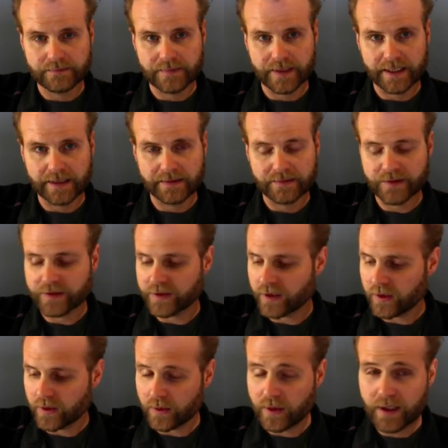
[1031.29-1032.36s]
Okay,
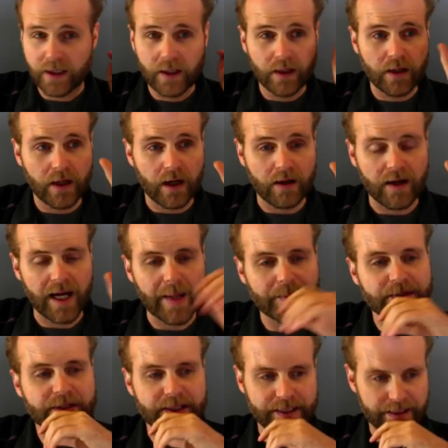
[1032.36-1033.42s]
so our
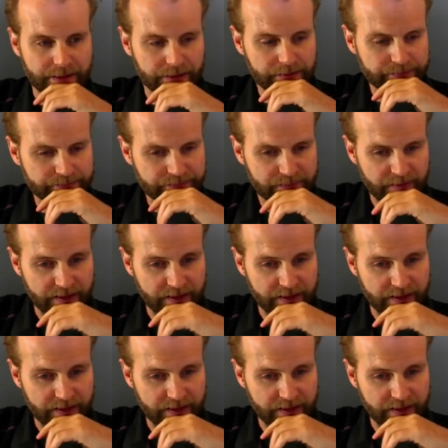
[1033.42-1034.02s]
options here